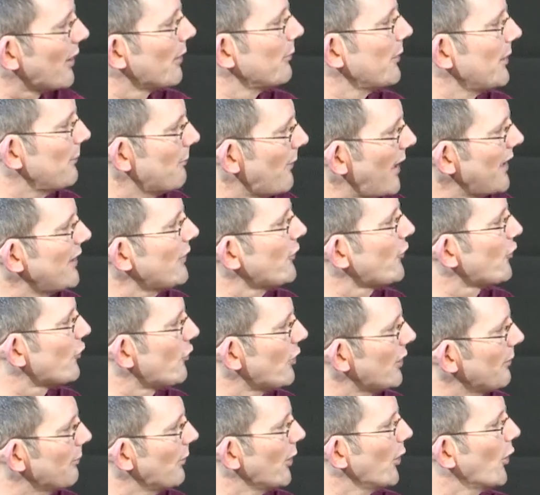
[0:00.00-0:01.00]
becoming
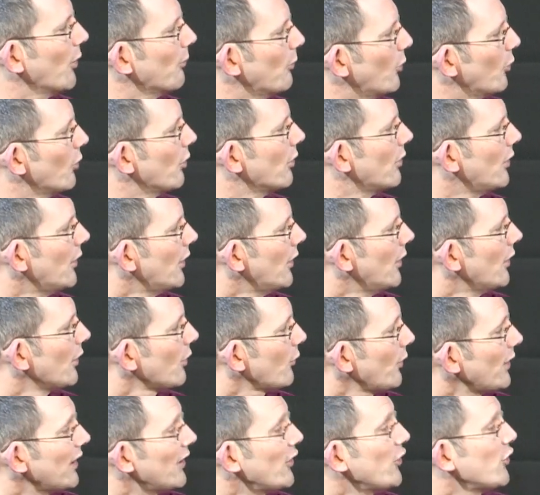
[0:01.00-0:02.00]
mainstream a lot more
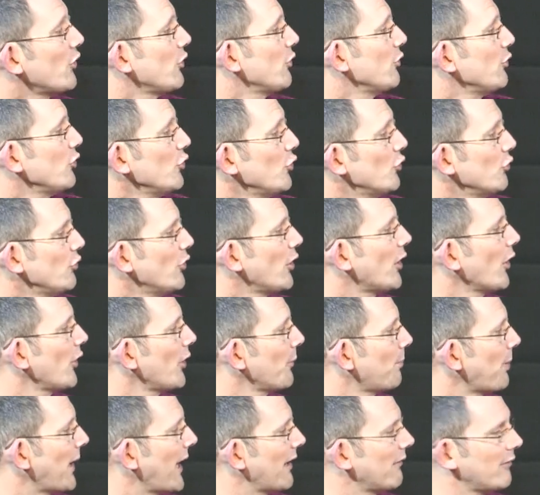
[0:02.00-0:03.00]
quickly. You, you
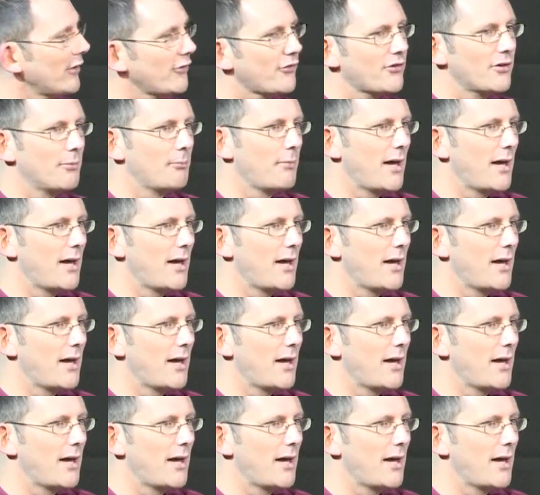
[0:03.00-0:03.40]
go to Paris,